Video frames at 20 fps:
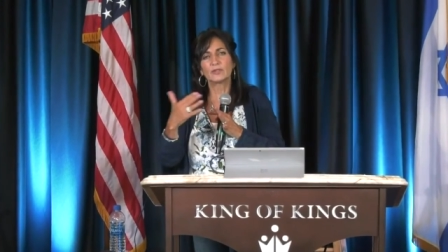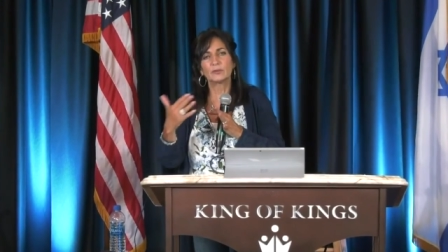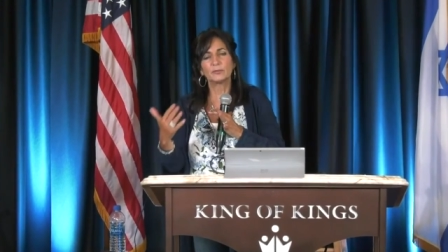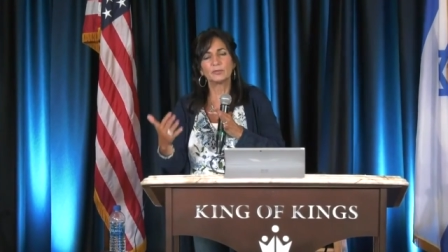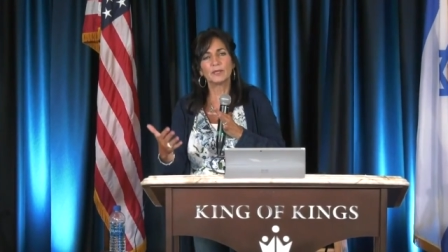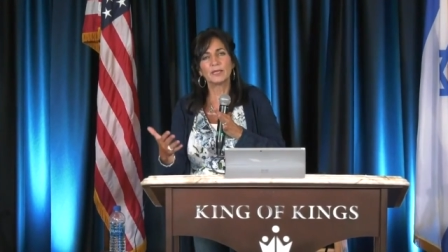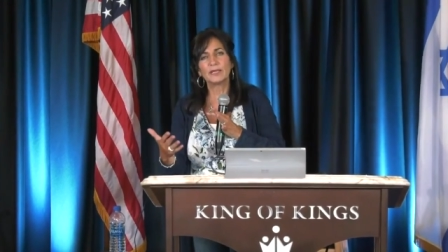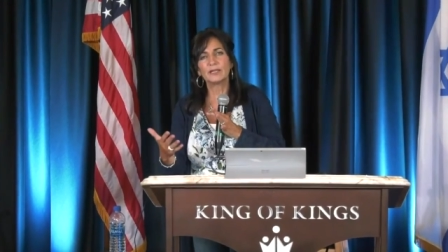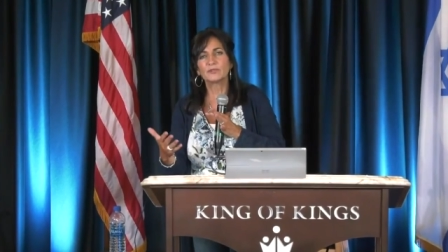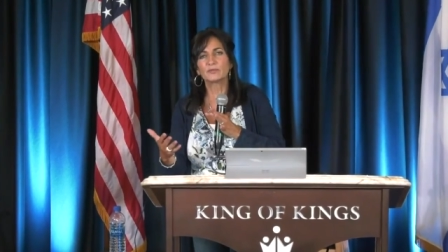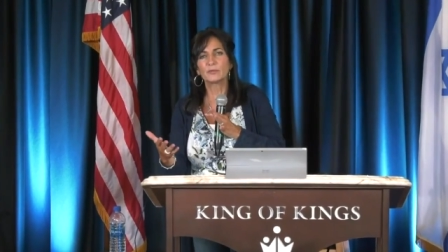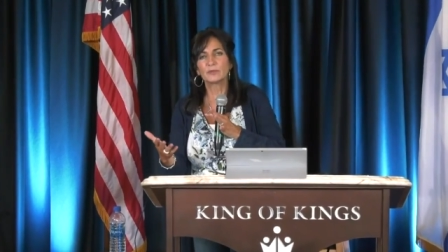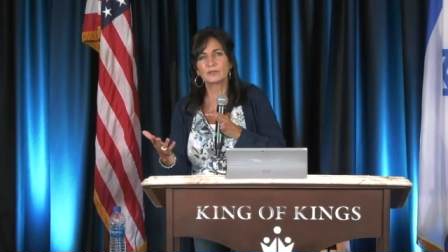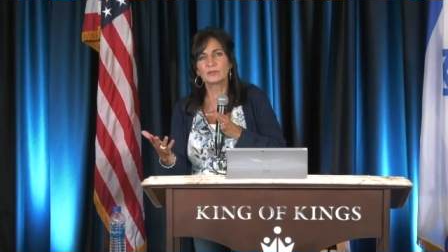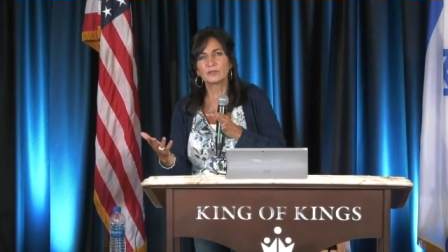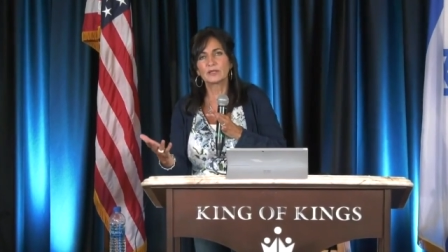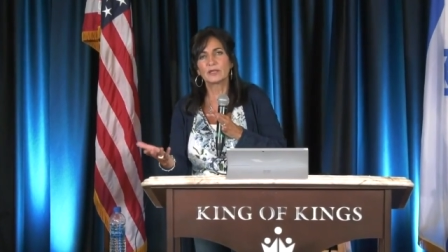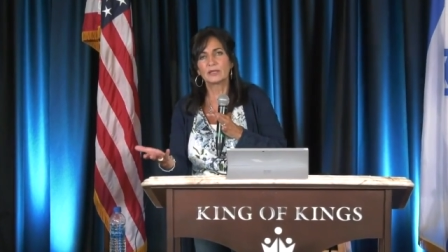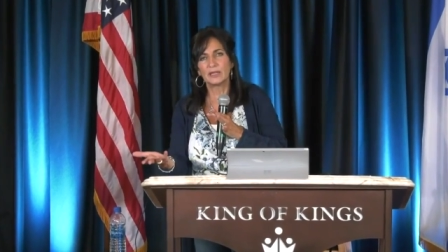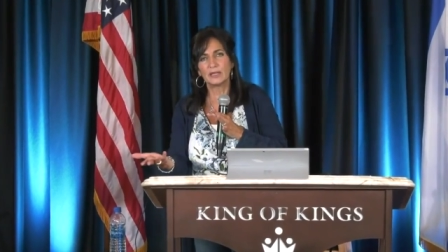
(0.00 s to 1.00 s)
after the
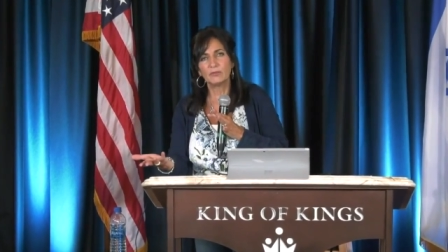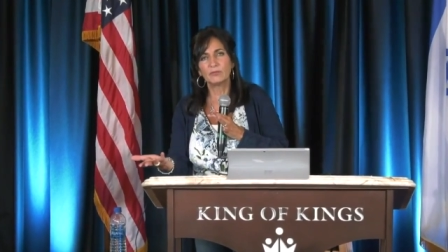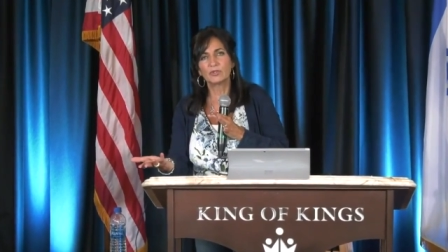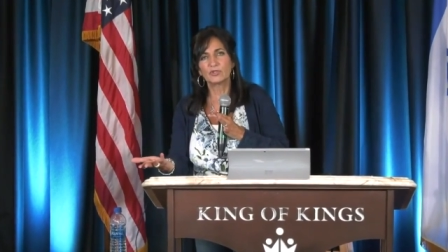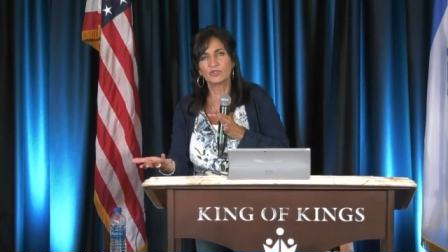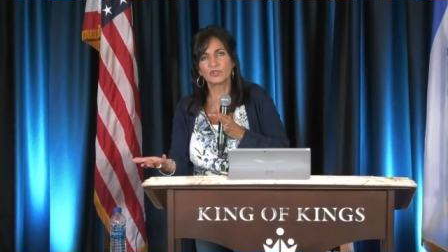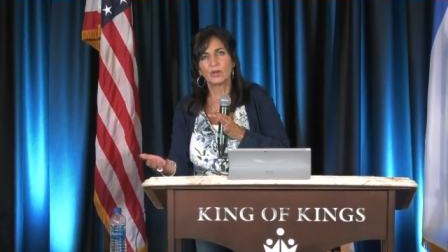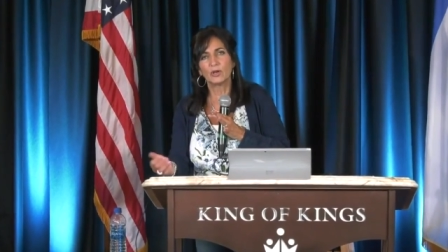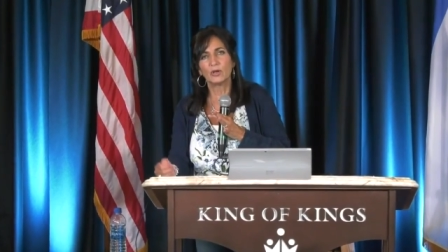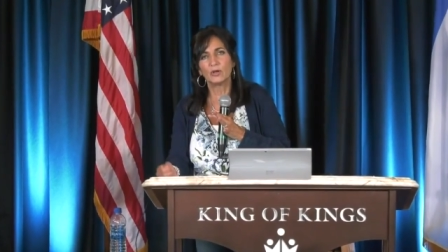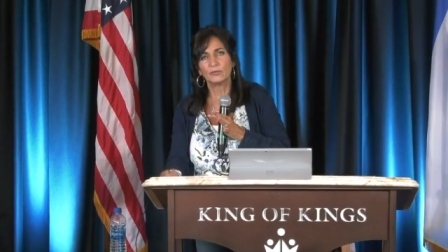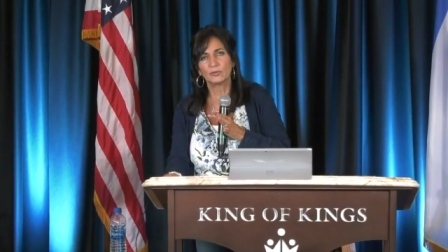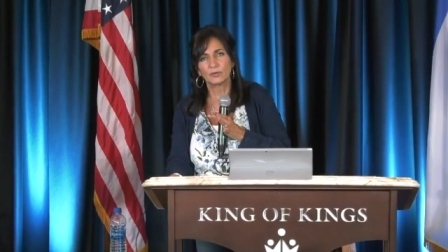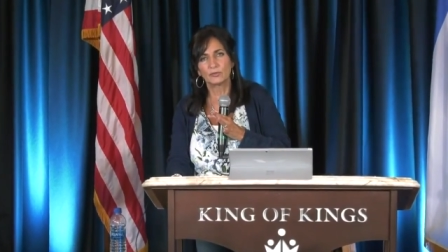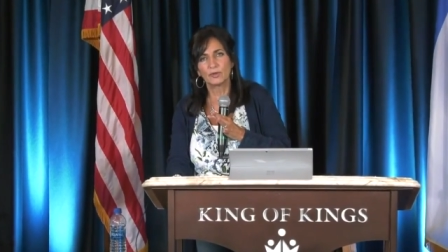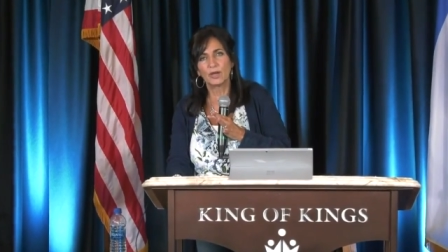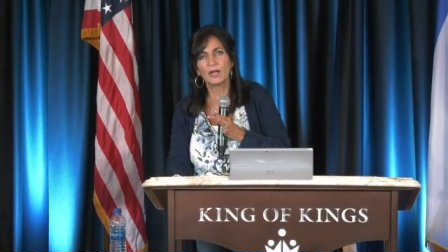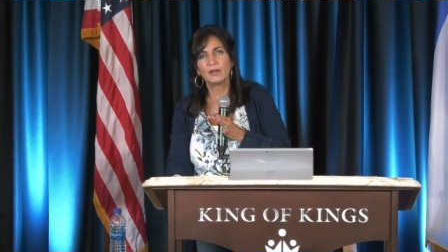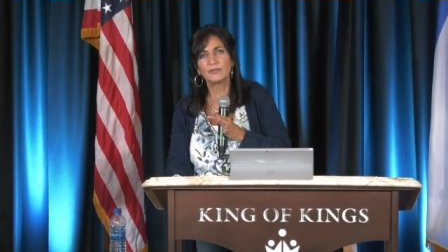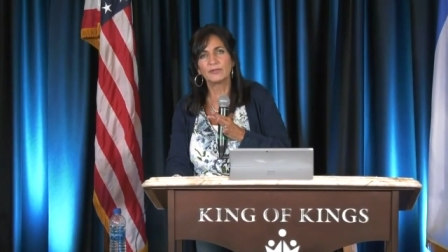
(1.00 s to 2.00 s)
plagues was that he was
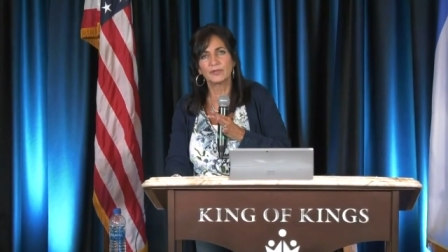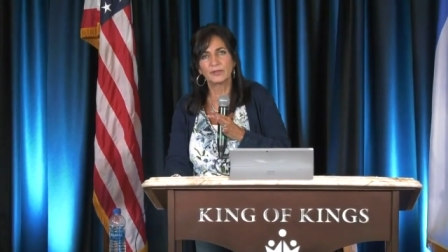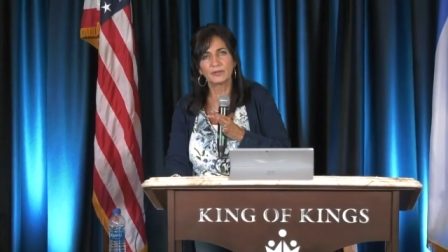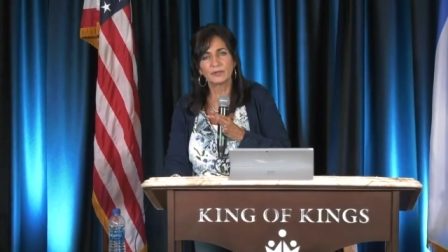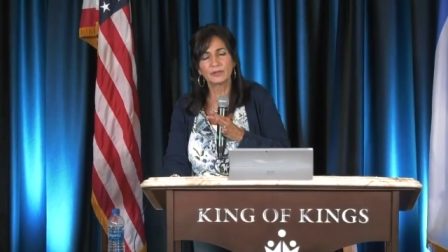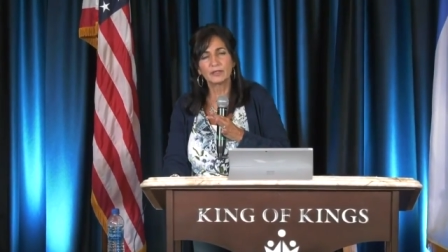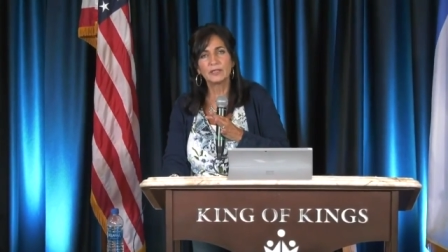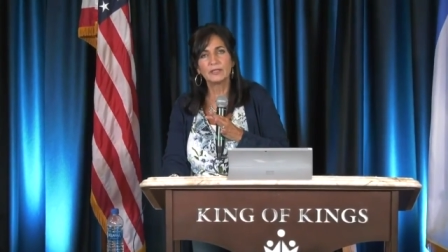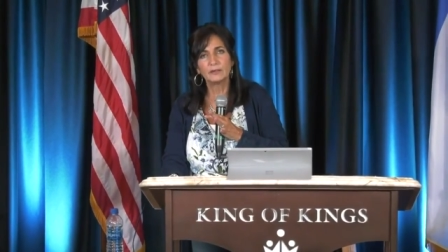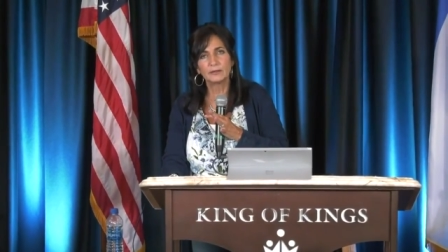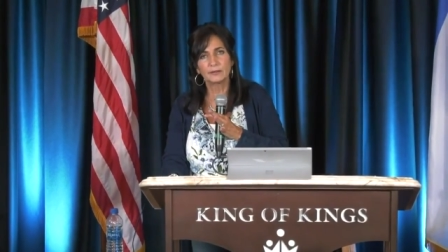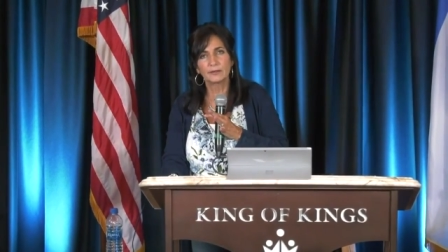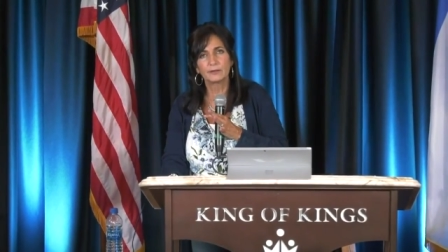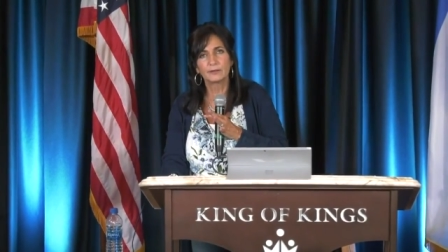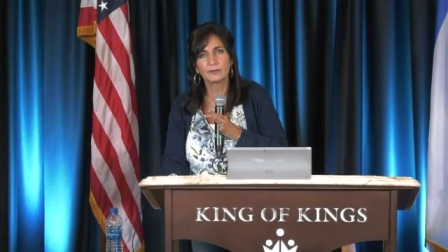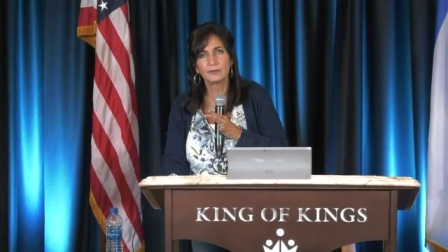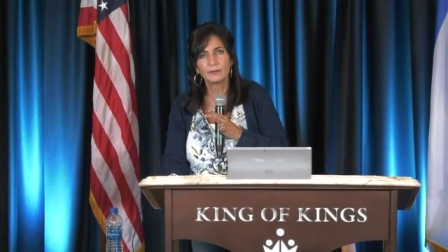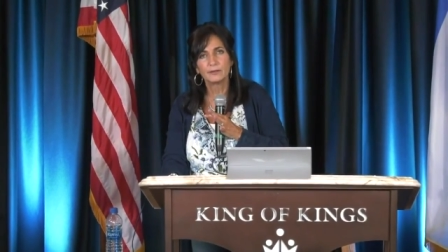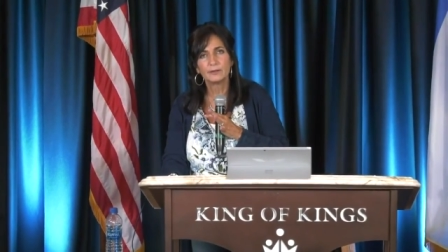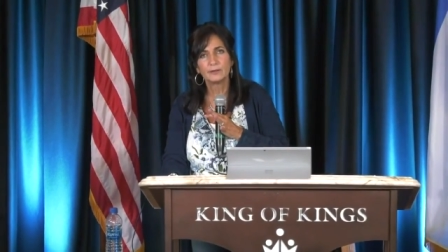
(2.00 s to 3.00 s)
Jehovah Rapha, their
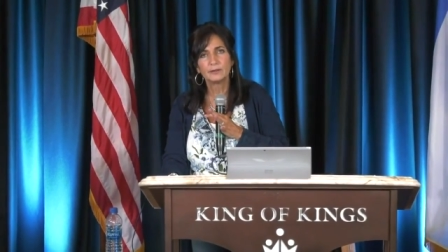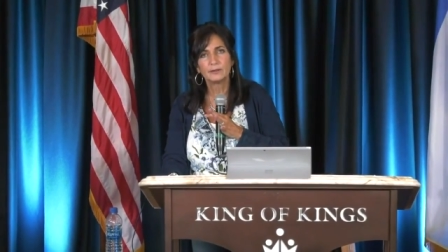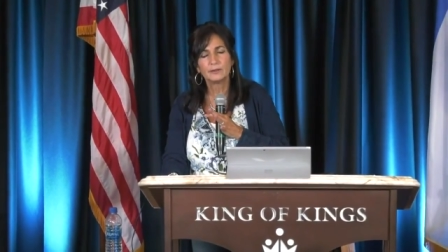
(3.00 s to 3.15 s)
healer.